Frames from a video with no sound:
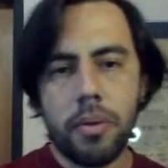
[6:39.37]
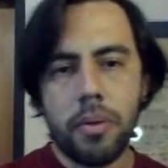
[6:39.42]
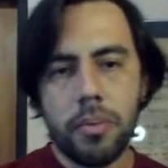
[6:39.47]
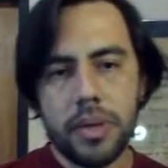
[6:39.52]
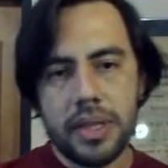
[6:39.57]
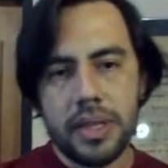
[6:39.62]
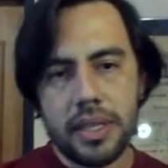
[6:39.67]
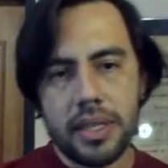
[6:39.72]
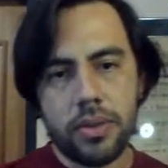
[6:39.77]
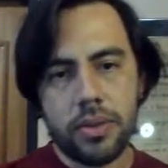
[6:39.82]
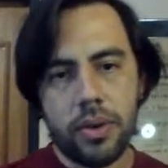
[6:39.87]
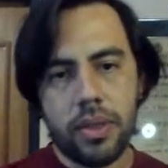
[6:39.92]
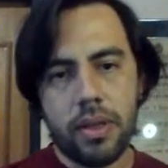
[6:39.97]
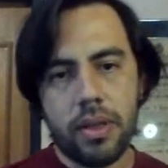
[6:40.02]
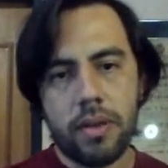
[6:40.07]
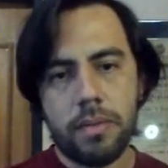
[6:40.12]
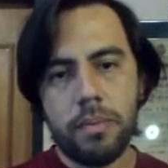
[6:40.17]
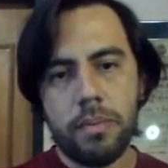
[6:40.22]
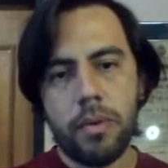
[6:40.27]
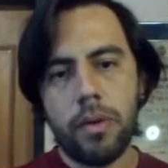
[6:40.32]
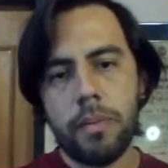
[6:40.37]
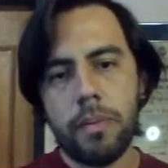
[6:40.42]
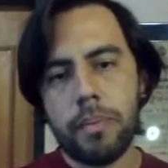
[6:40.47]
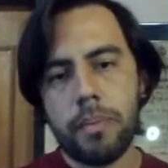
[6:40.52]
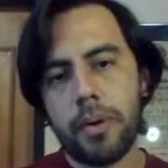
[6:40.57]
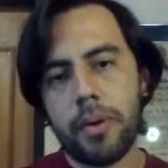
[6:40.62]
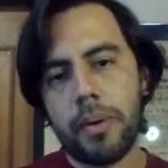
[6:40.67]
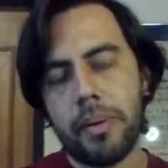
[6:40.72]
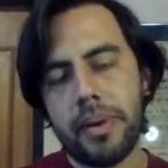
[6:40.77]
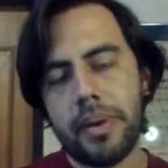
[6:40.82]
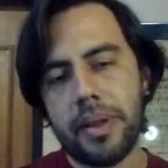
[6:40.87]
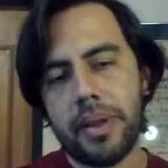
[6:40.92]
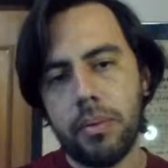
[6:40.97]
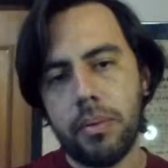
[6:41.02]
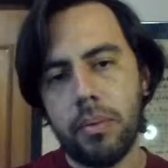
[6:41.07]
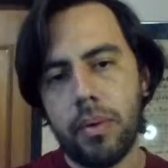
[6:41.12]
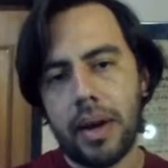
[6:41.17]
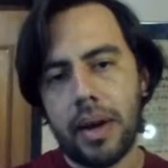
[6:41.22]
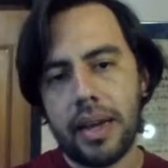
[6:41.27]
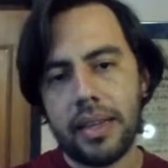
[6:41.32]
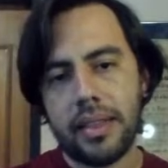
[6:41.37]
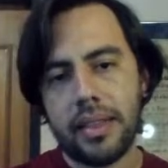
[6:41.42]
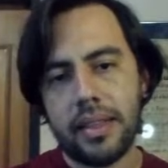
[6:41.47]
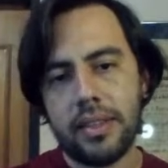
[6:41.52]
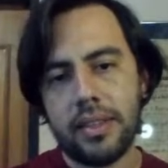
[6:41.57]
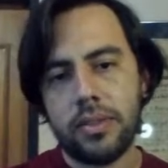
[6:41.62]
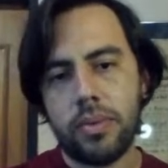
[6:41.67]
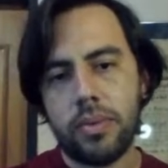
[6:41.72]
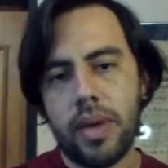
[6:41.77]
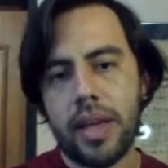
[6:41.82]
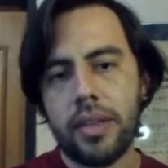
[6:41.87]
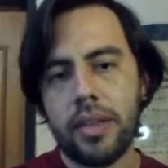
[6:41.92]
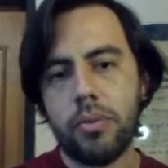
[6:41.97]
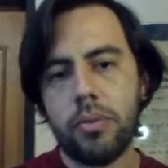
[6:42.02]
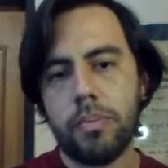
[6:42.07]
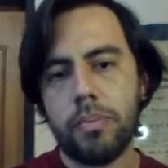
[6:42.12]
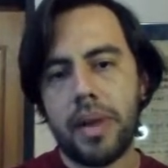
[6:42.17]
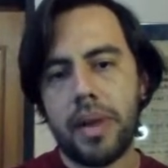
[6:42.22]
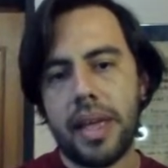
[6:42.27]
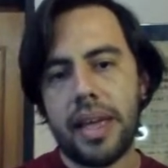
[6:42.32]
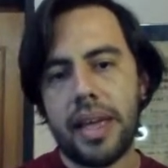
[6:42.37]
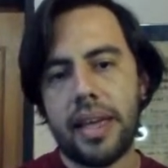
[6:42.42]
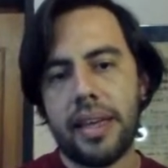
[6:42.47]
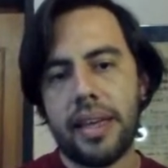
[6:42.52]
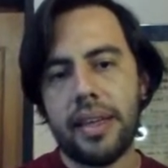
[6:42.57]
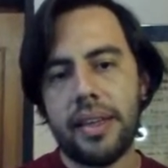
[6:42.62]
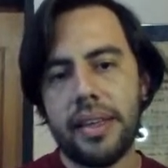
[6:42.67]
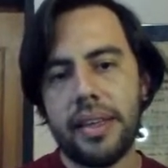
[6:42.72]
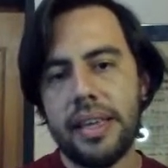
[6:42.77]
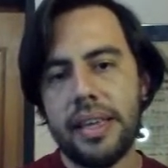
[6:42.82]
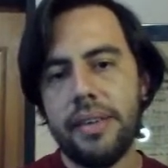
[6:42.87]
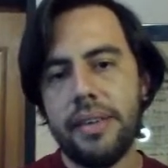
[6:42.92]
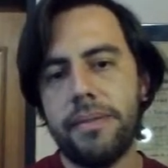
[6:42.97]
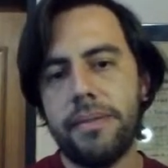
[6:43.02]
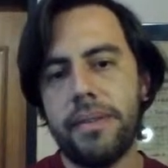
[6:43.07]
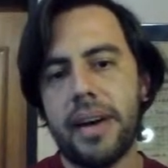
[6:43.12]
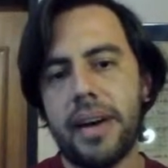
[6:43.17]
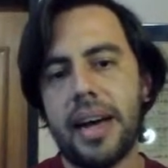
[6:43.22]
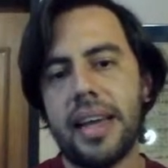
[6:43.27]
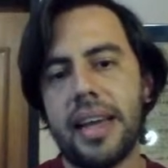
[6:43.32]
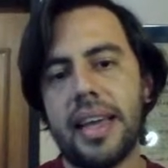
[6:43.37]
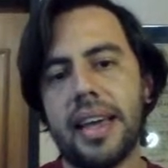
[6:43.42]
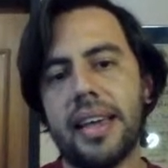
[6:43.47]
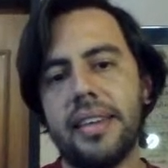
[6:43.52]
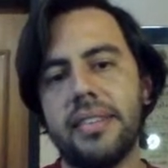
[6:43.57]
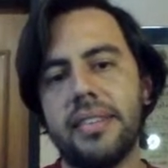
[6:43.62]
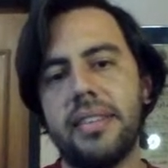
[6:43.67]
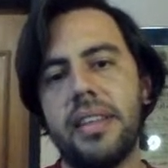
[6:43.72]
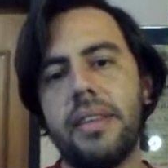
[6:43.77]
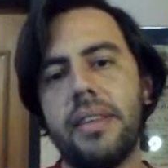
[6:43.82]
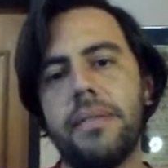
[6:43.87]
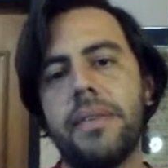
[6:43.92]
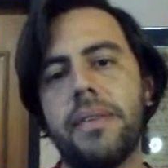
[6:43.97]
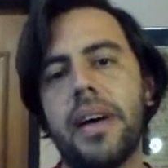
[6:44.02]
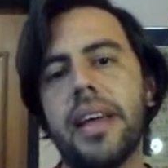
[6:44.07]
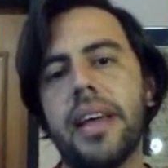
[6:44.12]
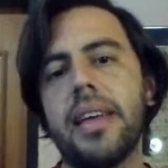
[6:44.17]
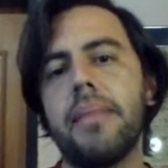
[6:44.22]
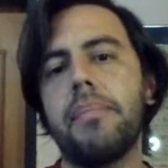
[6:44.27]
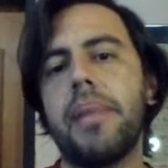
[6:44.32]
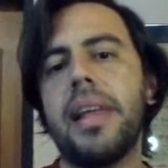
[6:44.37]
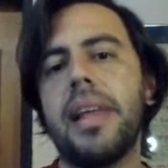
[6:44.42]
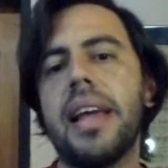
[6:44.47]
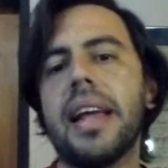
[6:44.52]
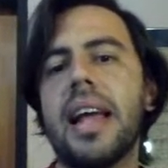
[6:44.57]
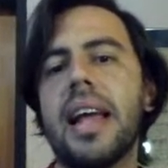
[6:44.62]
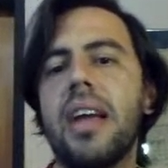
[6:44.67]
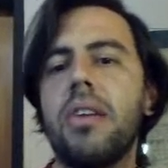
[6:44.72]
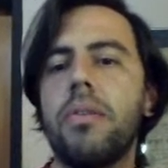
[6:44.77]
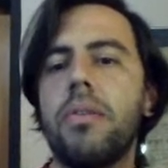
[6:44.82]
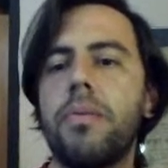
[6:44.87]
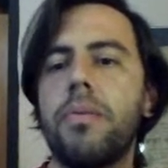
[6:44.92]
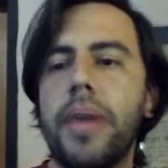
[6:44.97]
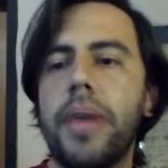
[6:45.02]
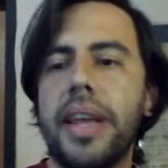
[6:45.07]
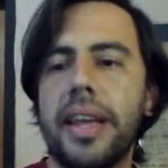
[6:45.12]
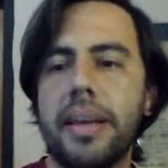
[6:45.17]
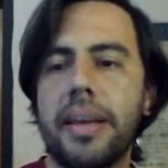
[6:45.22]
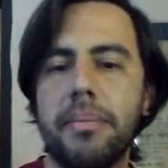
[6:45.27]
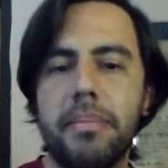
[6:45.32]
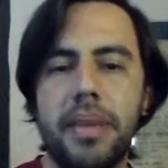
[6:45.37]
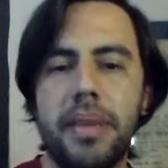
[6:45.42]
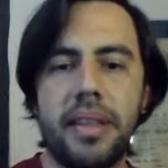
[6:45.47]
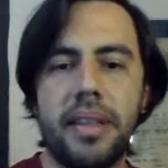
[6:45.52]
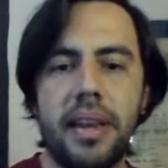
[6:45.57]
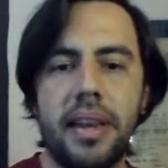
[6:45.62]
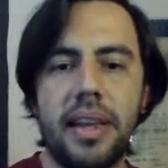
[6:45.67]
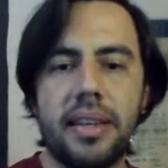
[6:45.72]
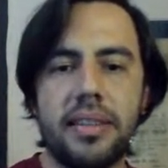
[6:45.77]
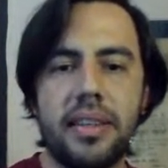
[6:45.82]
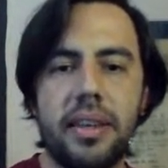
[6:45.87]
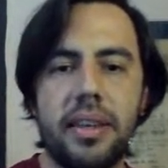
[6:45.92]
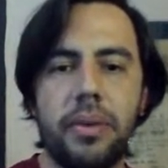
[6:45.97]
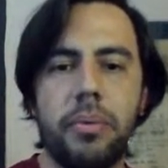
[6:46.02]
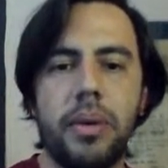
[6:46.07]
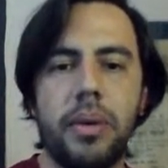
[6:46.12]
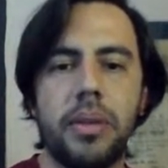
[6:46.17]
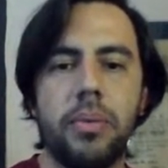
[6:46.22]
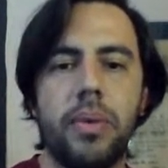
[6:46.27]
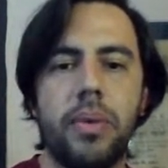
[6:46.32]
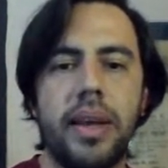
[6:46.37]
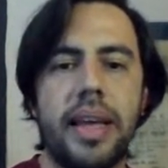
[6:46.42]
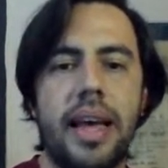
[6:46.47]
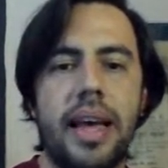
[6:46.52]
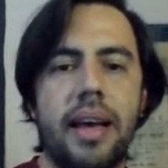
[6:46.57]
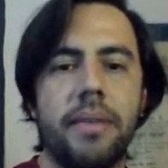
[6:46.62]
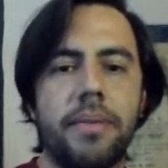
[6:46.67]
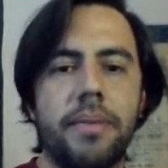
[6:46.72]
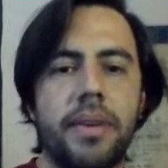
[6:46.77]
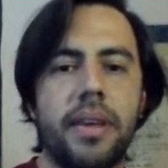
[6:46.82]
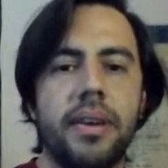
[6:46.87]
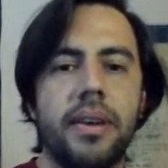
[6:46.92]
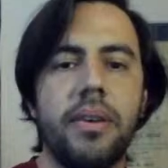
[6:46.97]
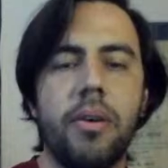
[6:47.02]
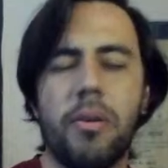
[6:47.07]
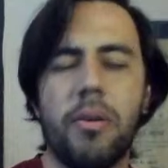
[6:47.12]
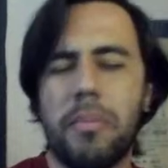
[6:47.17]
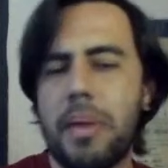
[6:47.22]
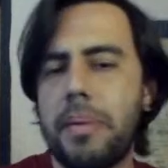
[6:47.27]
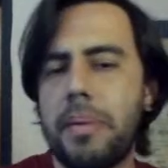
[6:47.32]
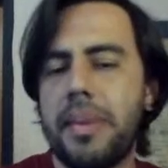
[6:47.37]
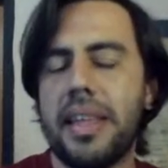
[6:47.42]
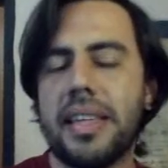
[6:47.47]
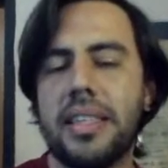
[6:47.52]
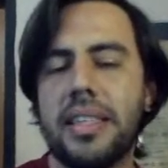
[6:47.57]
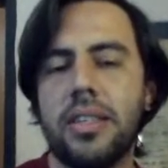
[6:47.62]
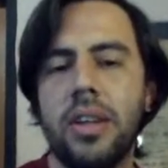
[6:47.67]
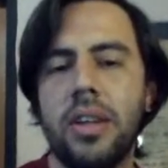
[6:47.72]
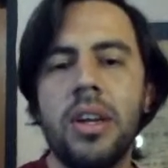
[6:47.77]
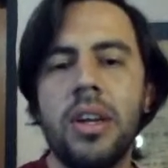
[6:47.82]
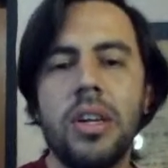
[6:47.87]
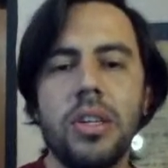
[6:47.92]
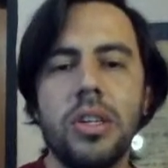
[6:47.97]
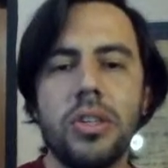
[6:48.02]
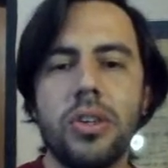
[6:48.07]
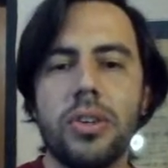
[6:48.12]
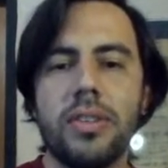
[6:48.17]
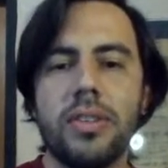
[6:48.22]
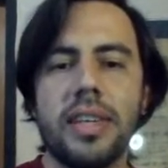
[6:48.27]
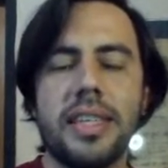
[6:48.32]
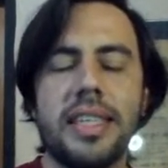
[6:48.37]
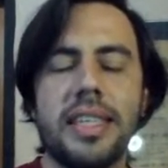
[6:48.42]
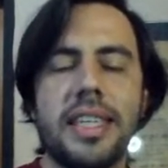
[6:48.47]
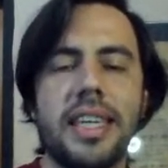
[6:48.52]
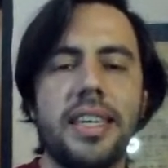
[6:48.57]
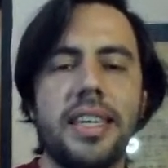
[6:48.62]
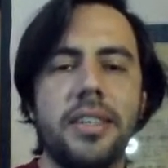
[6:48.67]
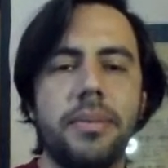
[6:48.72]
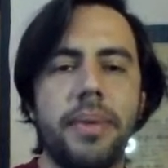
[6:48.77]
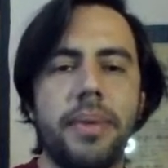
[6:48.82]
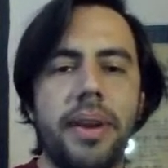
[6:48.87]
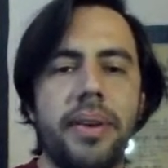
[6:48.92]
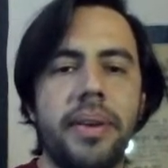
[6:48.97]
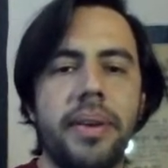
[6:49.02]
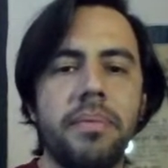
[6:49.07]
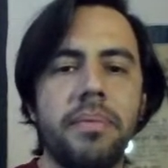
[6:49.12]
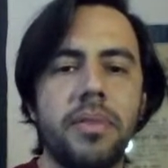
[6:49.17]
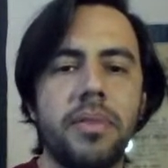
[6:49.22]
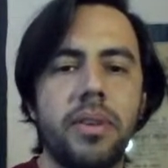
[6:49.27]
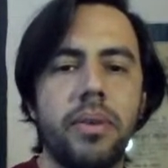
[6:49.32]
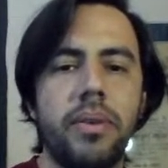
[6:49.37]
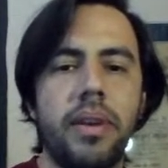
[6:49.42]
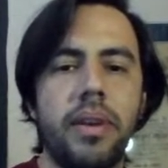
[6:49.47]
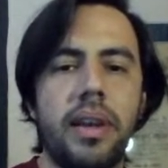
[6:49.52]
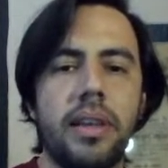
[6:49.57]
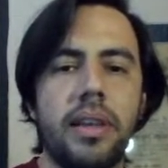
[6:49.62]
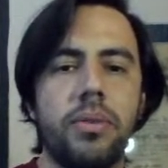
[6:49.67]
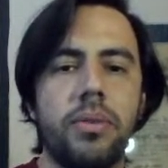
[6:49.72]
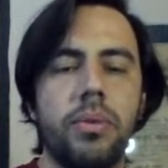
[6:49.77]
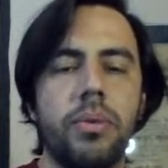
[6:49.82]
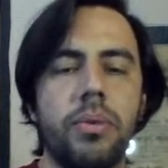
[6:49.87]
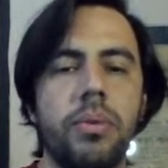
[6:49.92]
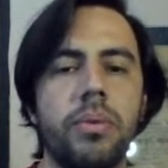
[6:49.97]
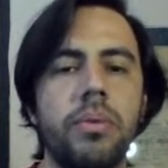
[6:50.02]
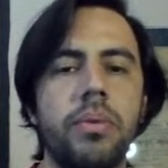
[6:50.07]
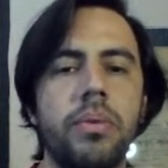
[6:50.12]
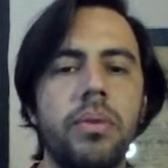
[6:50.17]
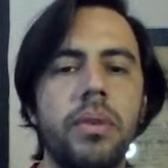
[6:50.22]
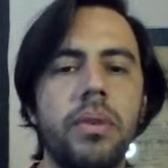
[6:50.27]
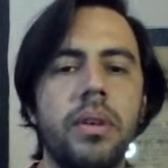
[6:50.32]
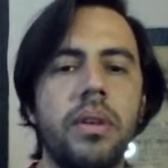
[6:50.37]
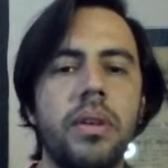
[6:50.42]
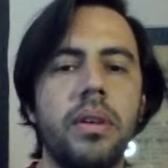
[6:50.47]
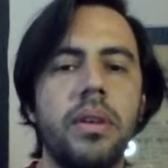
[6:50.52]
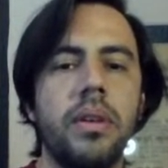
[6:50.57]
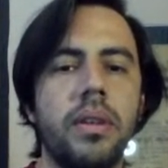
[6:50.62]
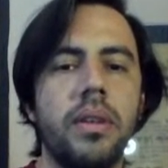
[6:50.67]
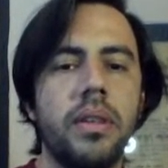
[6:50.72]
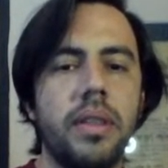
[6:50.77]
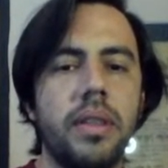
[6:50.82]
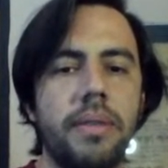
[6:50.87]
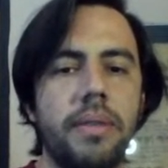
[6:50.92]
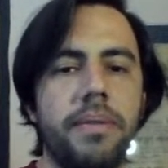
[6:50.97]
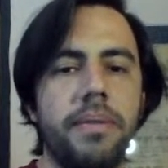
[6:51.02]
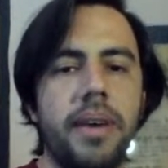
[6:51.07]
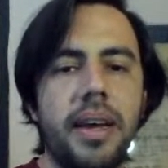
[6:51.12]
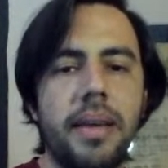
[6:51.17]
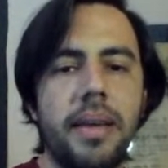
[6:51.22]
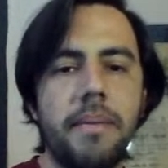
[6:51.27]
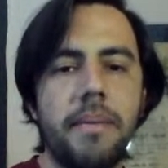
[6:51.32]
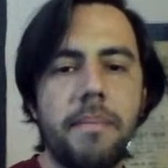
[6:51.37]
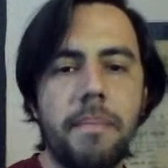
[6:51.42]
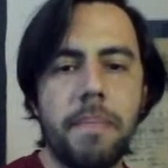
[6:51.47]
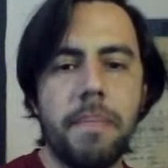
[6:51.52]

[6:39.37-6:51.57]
With this order of move, probably white is trying to play e5 against d5 and play a kind of wing gambit. Let's see what white have here. Or maybe the just exchange variant. So let's go d5.